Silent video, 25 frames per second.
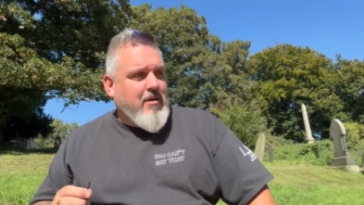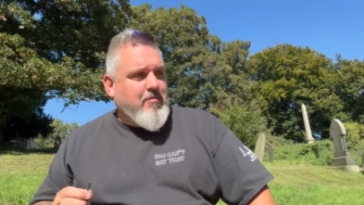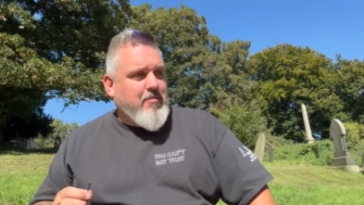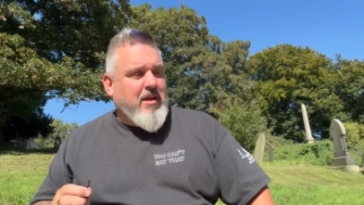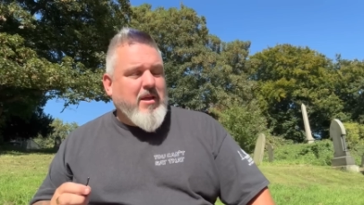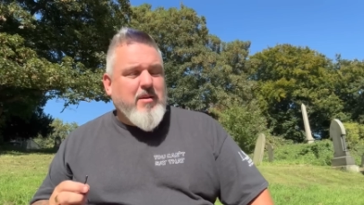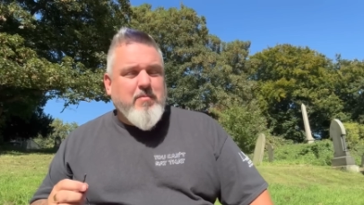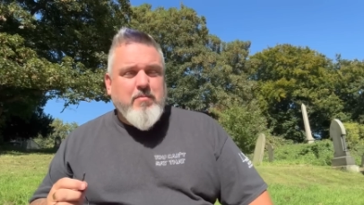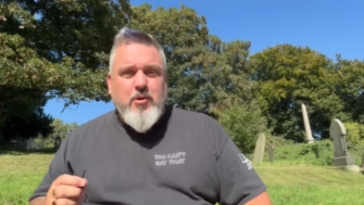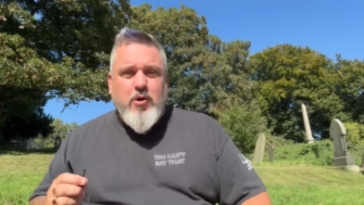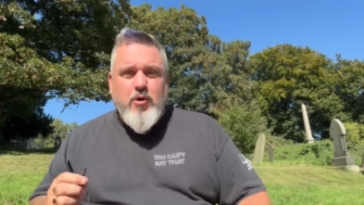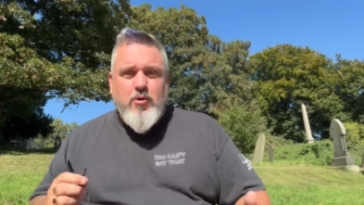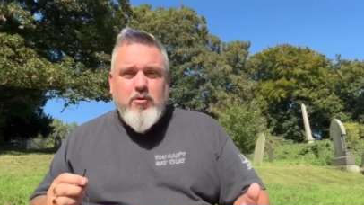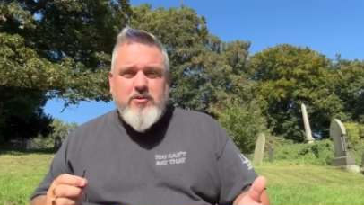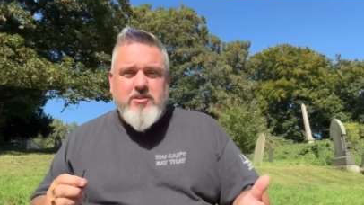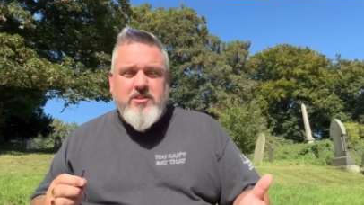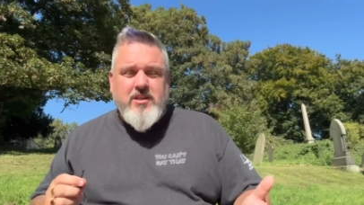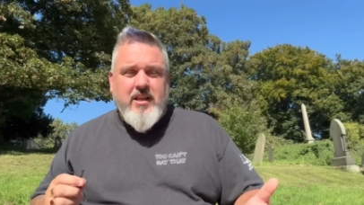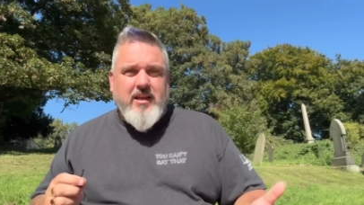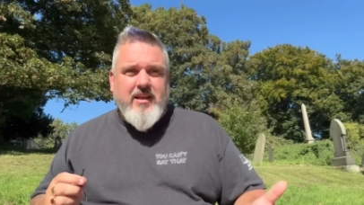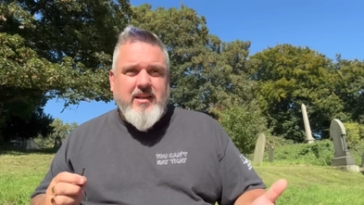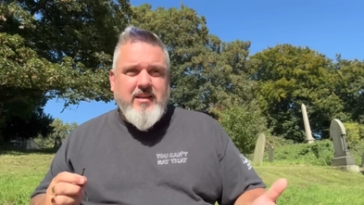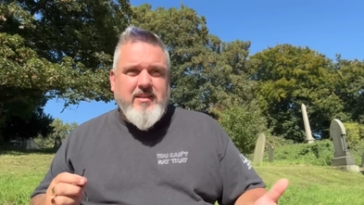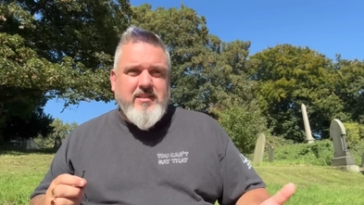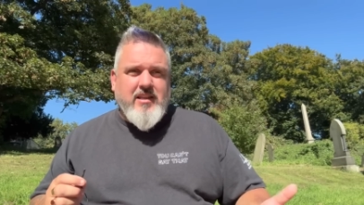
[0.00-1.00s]
like
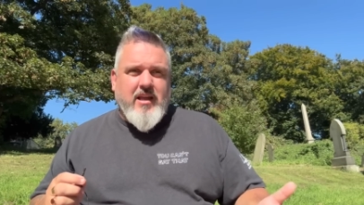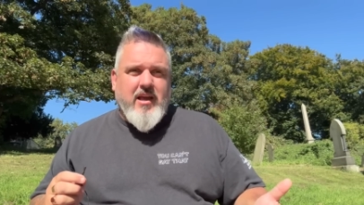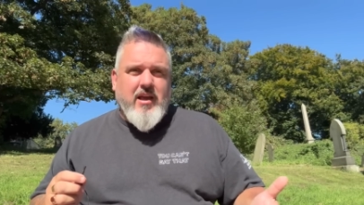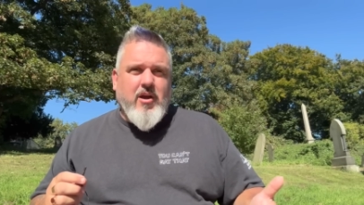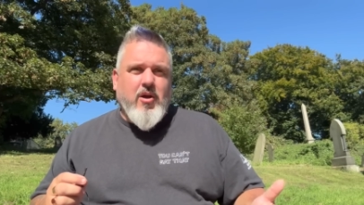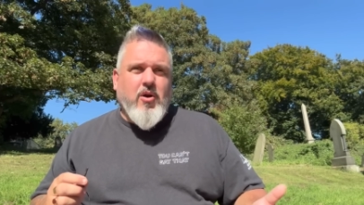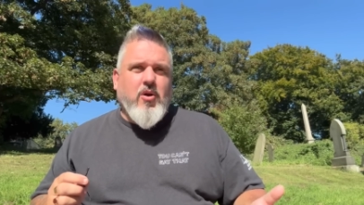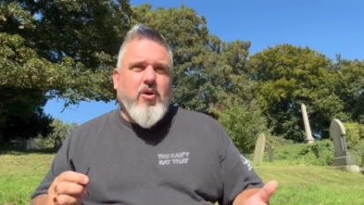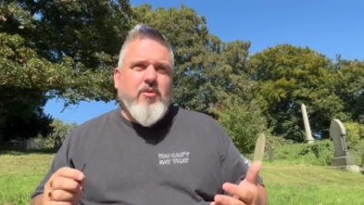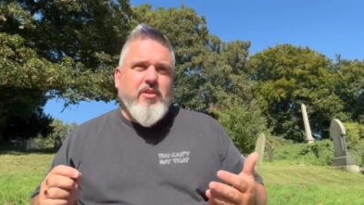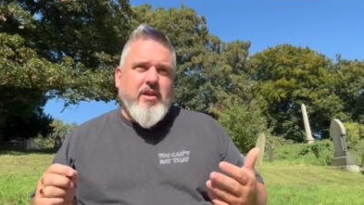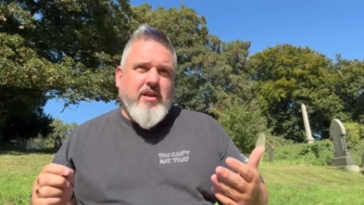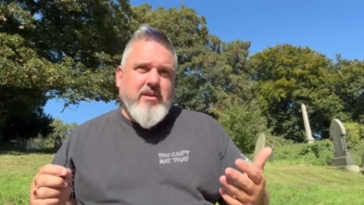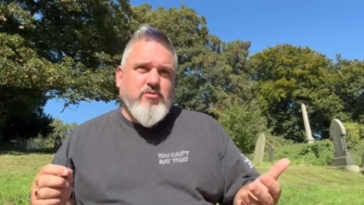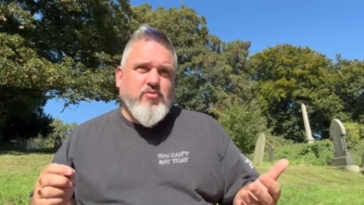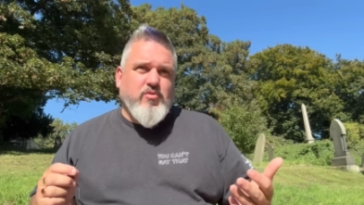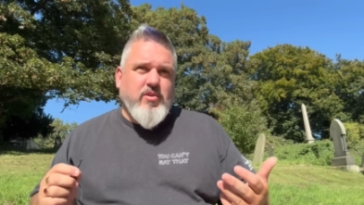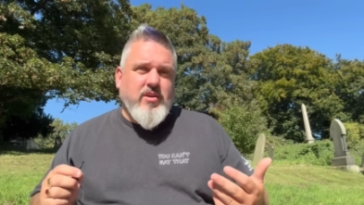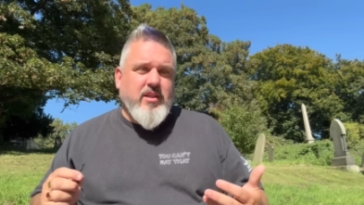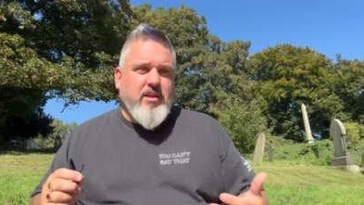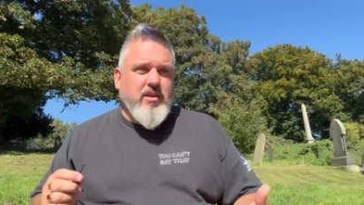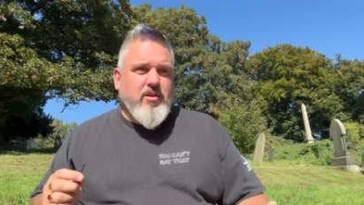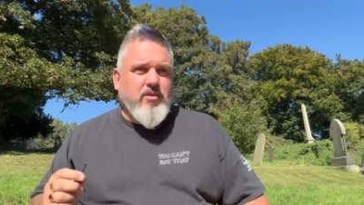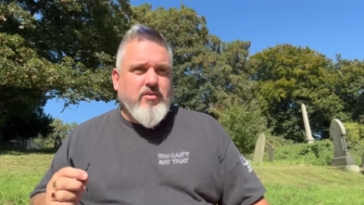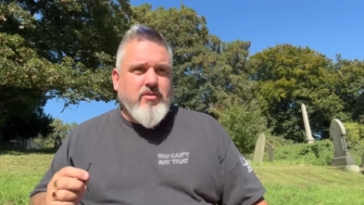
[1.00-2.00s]
mostly he's like, oh, that's
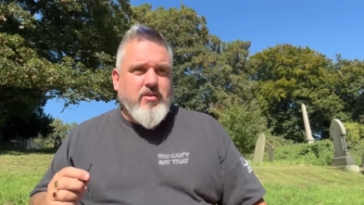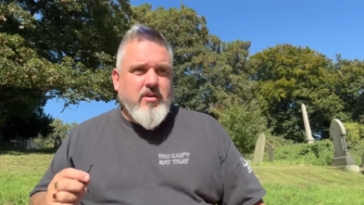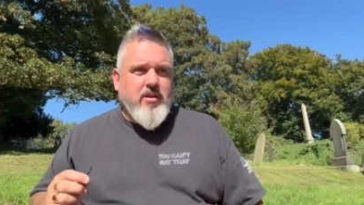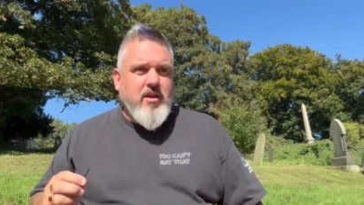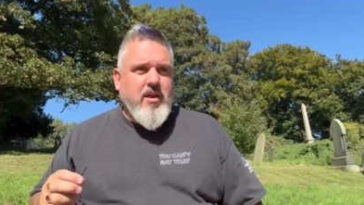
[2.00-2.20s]
really good.